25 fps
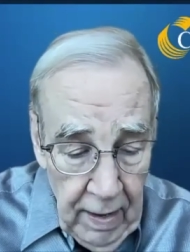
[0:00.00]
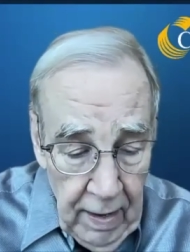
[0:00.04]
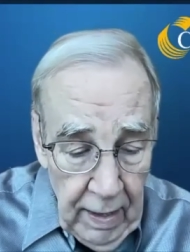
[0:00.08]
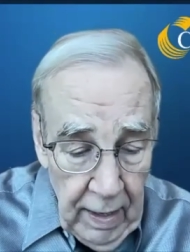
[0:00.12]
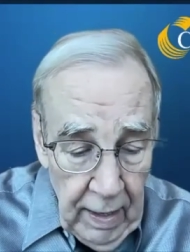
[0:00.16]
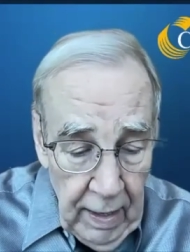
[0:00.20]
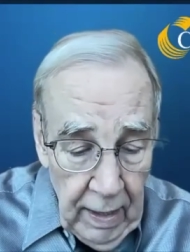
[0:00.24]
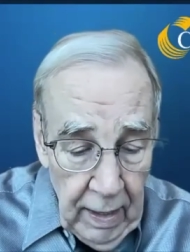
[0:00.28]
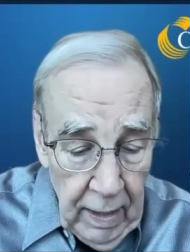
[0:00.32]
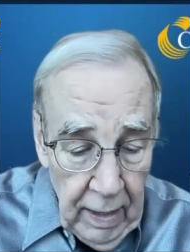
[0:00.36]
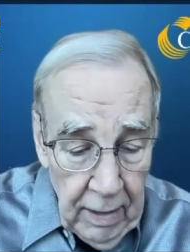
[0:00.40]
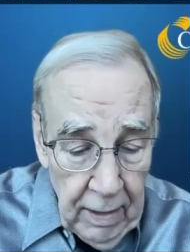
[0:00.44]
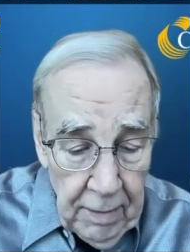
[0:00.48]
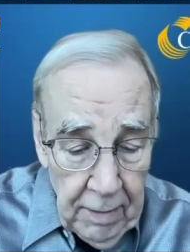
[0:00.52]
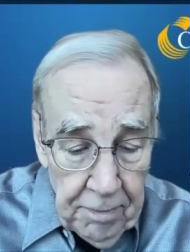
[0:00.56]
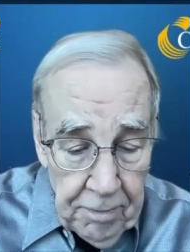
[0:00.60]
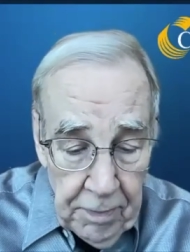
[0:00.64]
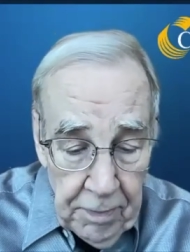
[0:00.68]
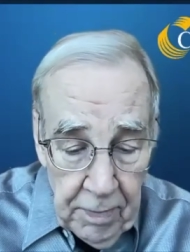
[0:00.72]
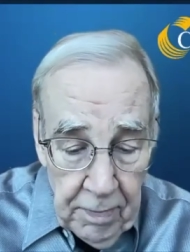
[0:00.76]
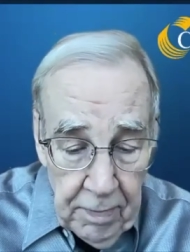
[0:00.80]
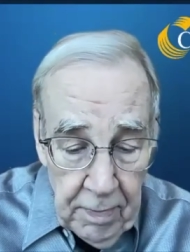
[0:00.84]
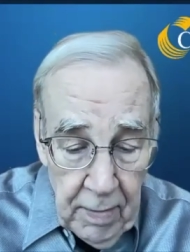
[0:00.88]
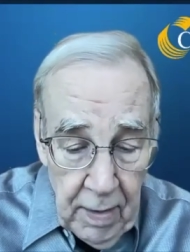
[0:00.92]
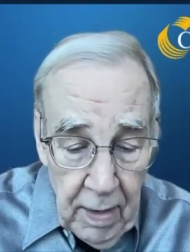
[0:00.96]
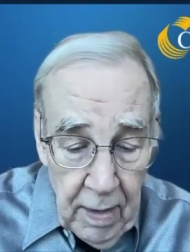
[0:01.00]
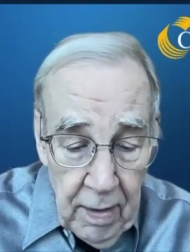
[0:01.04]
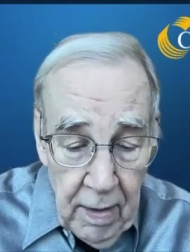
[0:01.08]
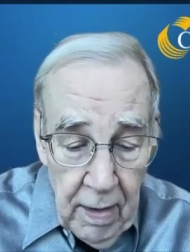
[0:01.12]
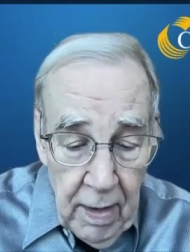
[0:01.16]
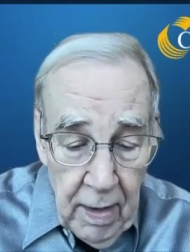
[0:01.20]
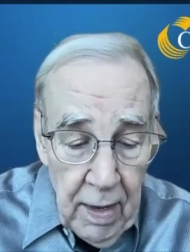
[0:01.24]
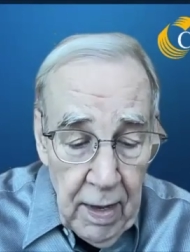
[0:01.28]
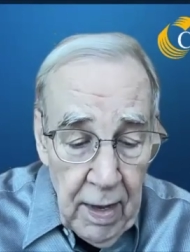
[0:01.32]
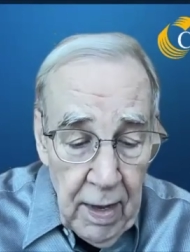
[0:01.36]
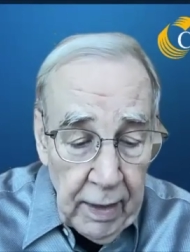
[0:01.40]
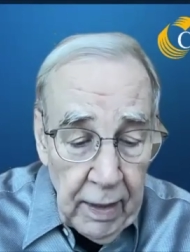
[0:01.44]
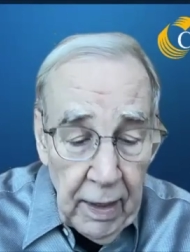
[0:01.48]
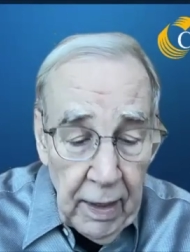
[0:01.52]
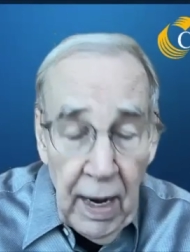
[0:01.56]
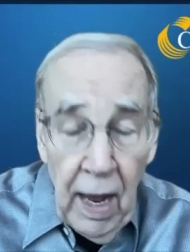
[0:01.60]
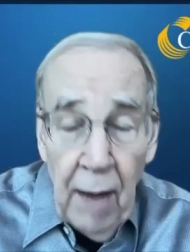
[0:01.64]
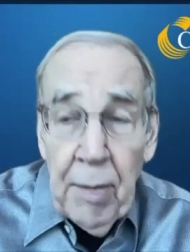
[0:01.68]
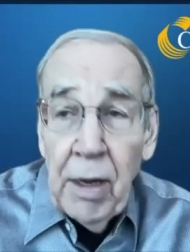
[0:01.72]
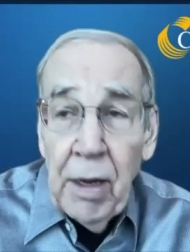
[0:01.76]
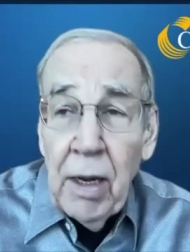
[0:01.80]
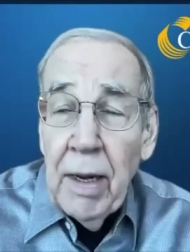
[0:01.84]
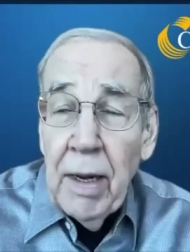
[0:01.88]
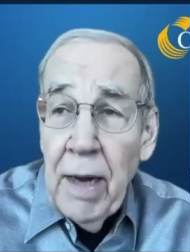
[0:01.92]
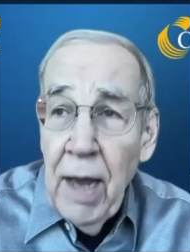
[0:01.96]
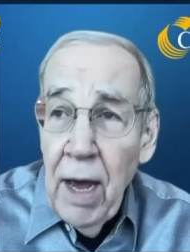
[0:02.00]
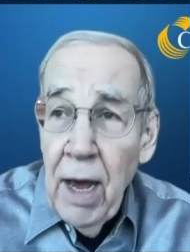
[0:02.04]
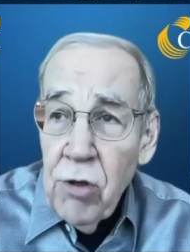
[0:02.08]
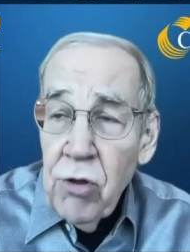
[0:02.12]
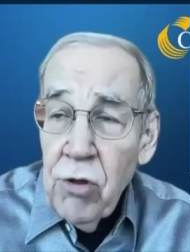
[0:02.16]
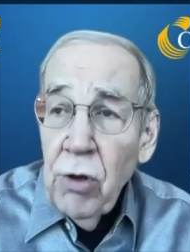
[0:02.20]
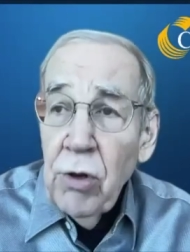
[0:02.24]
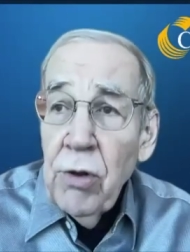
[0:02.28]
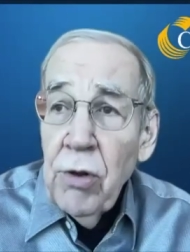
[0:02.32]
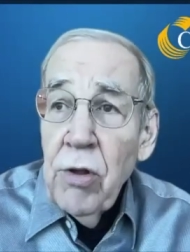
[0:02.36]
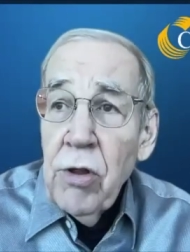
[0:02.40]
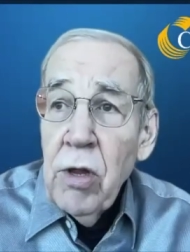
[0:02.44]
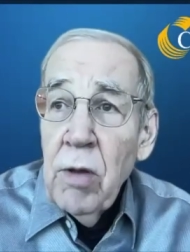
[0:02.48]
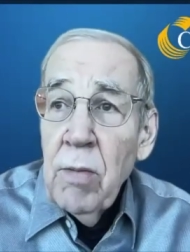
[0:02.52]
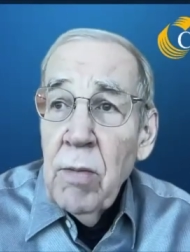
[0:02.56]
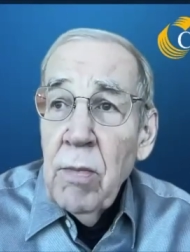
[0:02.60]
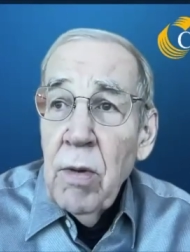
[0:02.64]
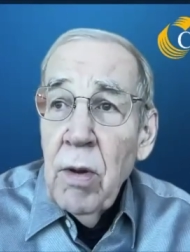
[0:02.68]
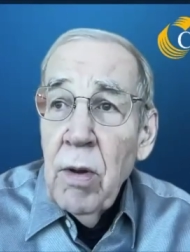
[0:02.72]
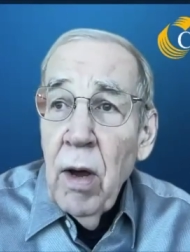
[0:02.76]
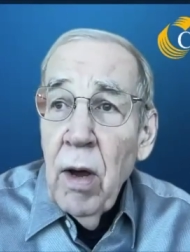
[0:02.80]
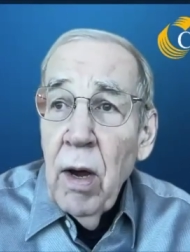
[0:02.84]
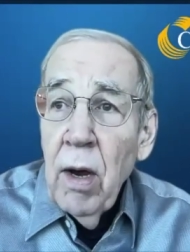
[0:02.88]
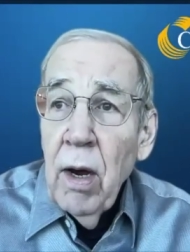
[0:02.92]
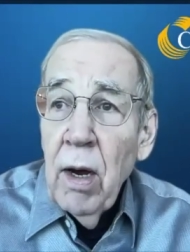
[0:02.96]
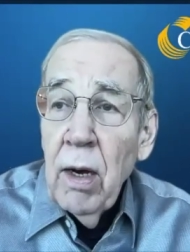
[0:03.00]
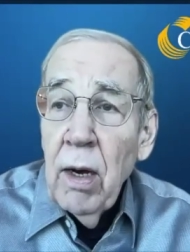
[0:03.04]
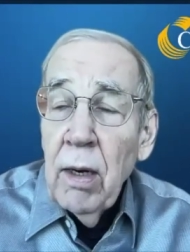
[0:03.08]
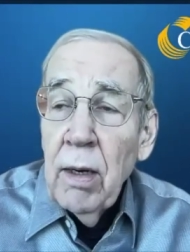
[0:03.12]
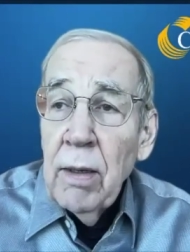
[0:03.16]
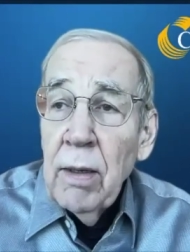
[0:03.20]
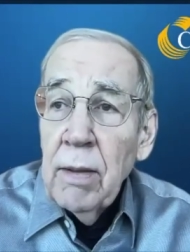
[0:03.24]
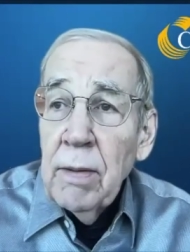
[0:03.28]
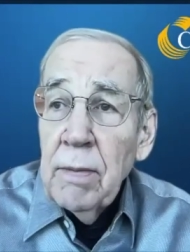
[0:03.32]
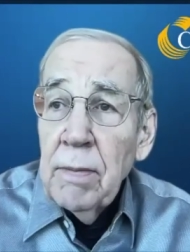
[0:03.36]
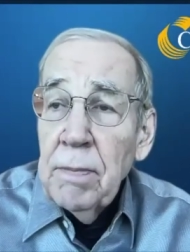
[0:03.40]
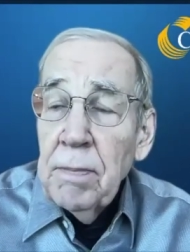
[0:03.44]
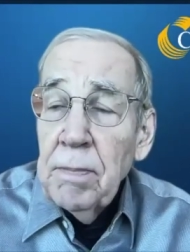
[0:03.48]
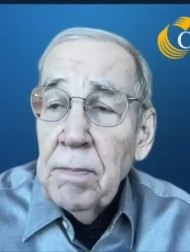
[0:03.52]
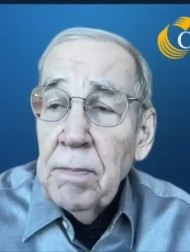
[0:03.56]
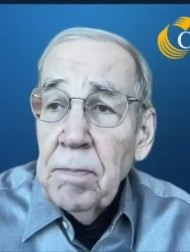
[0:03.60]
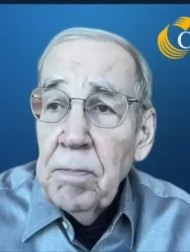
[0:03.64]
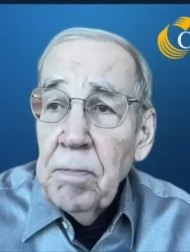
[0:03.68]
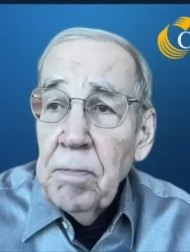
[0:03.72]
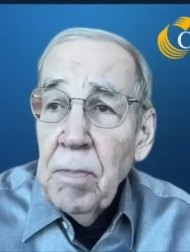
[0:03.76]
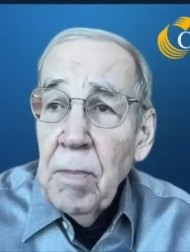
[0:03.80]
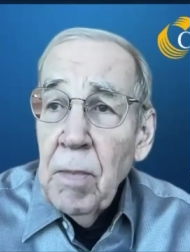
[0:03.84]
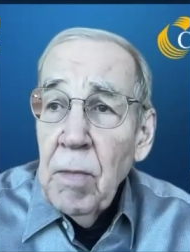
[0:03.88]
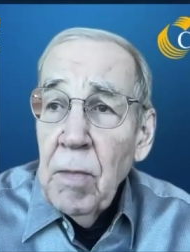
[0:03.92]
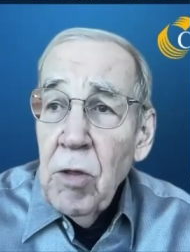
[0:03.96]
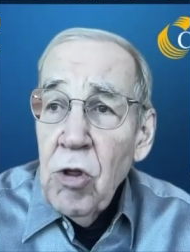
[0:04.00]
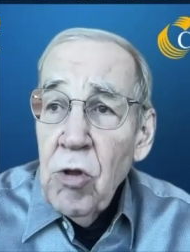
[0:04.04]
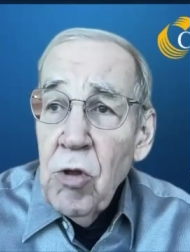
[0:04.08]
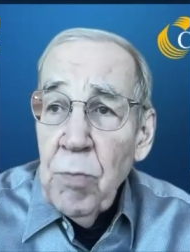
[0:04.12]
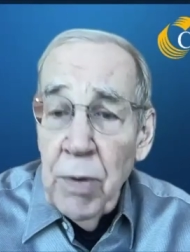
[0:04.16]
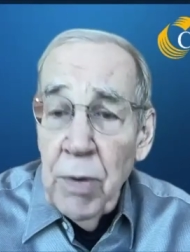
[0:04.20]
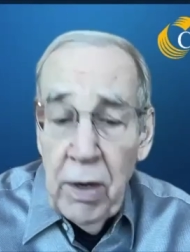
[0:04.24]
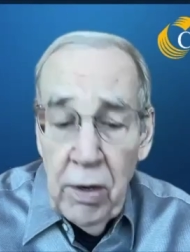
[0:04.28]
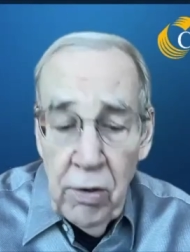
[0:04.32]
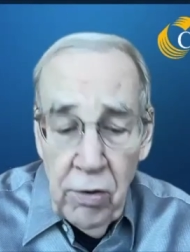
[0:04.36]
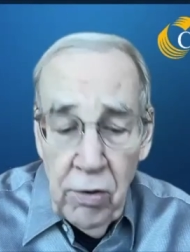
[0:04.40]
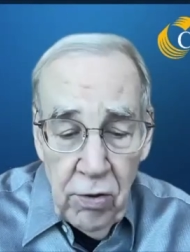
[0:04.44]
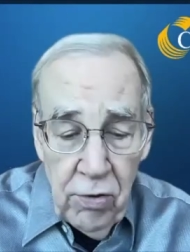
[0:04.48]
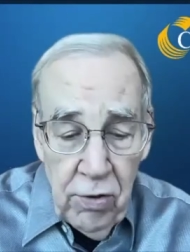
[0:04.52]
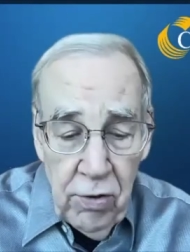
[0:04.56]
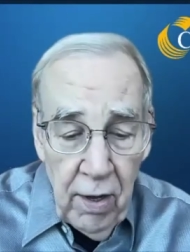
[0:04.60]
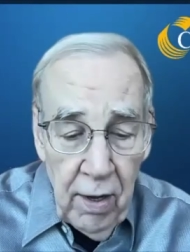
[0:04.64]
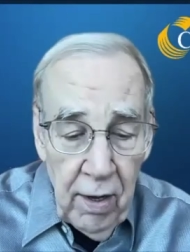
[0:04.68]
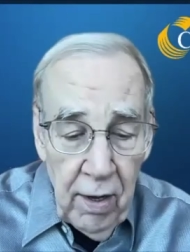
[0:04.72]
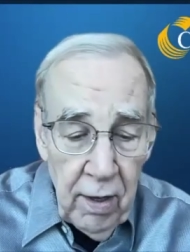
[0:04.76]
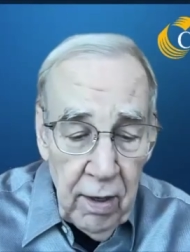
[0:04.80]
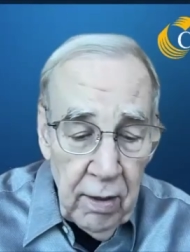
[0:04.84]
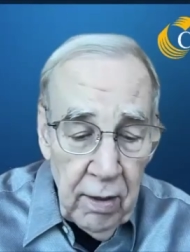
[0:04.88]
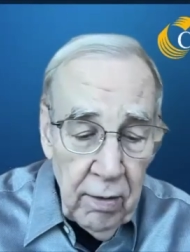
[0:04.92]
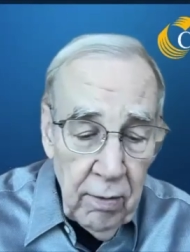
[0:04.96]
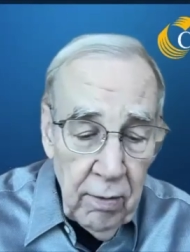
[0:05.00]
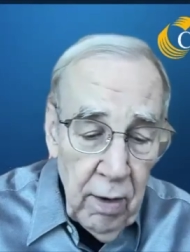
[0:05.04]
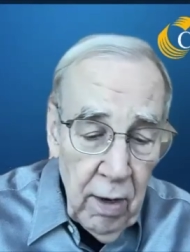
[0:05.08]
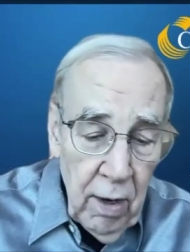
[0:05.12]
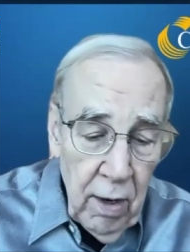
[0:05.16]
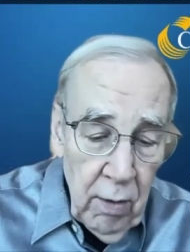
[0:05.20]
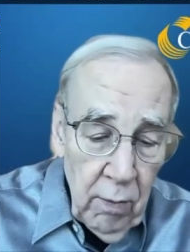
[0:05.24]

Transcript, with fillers: Uh, economic nationalism uh, springs its head.